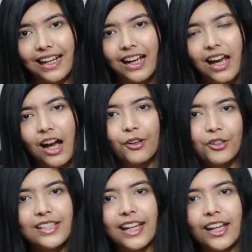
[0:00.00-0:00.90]
Like, how
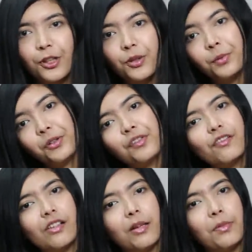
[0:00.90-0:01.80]
do you say you're
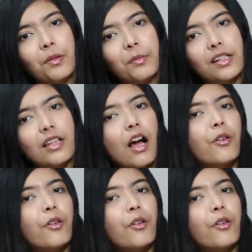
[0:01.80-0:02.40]
beautiful in Burmese?